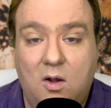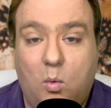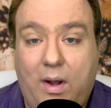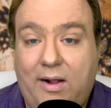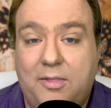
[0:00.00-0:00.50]

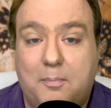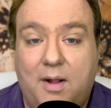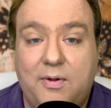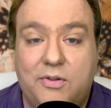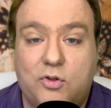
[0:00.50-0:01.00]
While the
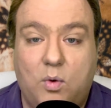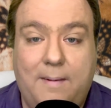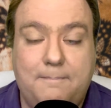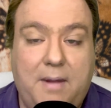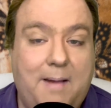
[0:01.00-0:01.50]
Brothers
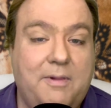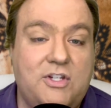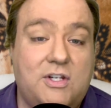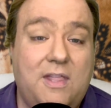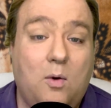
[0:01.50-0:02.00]
Grimm
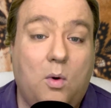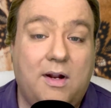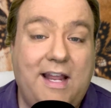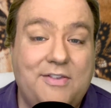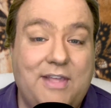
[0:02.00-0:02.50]
published their
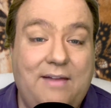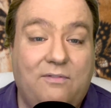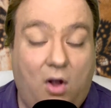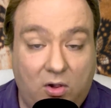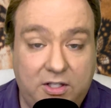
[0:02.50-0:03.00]
work as a
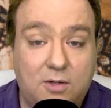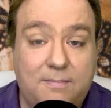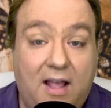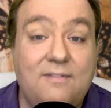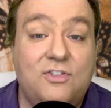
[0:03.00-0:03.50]
volume
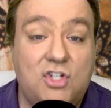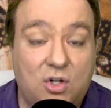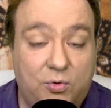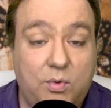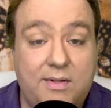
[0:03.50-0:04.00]
of
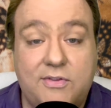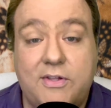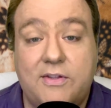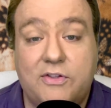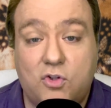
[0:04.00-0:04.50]
children's
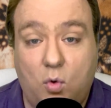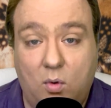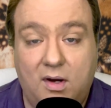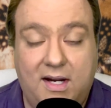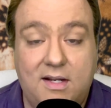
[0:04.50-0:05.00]

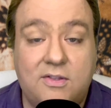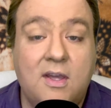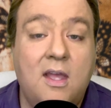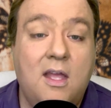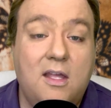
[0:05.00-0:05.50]
stories,
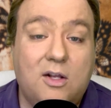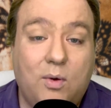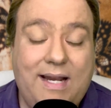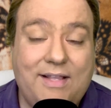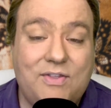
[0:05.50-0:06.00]

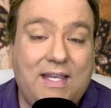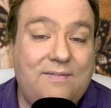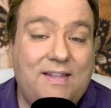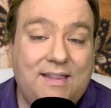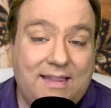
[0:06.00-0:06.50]
Critics
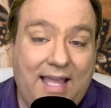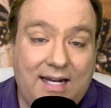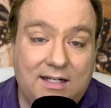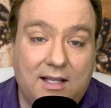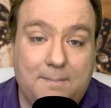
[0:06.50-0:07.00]
even
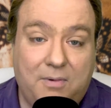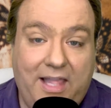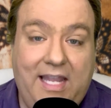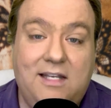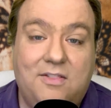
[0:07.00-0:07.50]
then
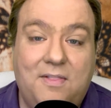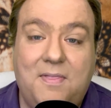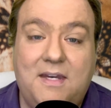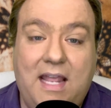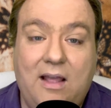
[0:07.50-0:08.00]
complained that
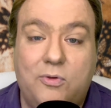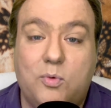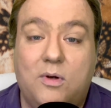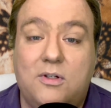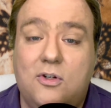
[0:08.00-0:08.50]
the tales
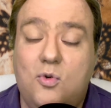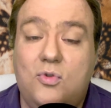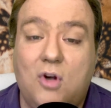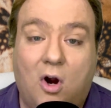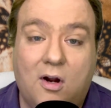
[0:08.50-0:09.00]
were too
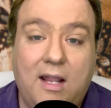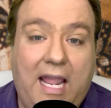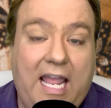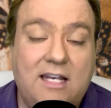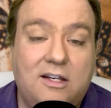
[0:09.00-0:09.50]
dark
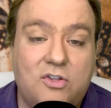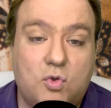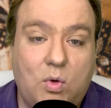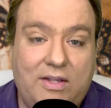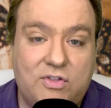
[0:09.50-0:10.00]
and
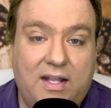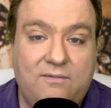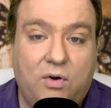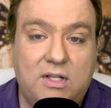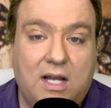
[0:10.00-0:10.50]
distressing
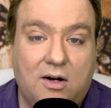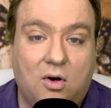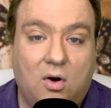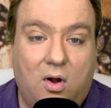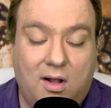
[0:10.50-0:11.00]
for
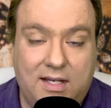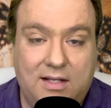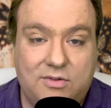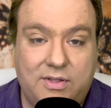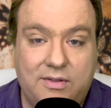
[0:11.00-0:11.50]
younger
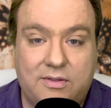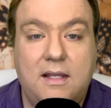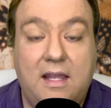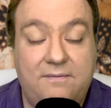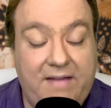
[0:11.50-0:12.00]
audiences.
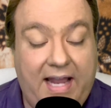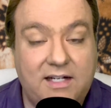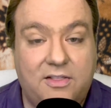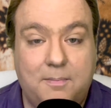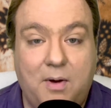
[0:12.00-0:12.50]
In
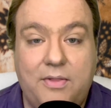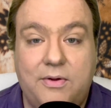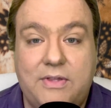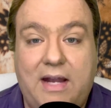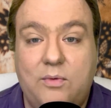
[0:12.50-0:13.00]
fact, the
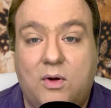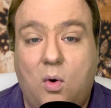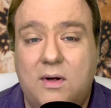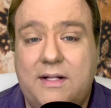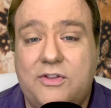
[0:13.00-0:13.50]
brothers had
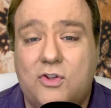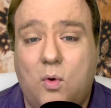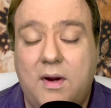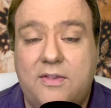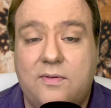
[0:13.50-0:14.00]
recorded
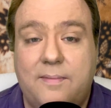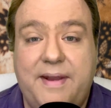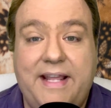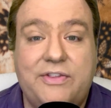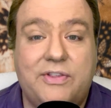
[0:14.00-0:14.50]
stories from
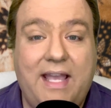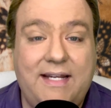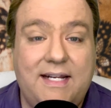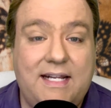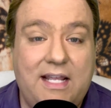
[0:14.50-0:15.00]
an
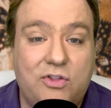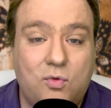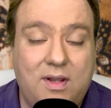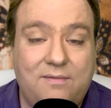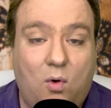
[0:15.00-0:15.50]
extended
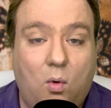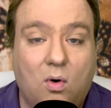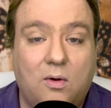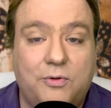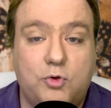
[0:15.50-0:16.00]
history of
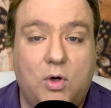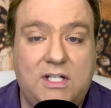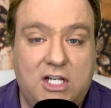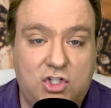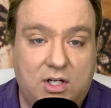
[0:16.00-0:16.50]
oral
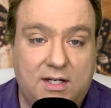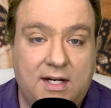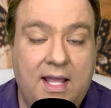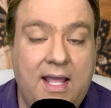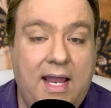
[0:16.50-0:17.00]
tradition,
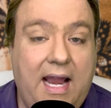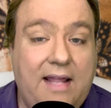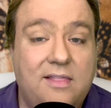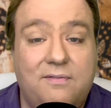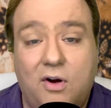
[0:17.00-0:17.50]

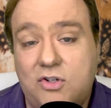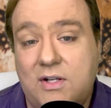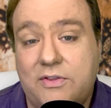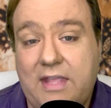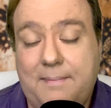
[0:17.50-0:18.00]
and the
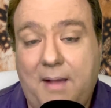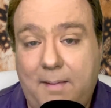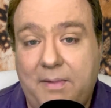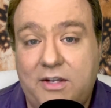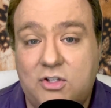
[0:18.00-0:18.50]
versions they
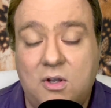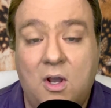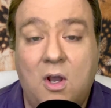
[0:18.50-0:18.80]
published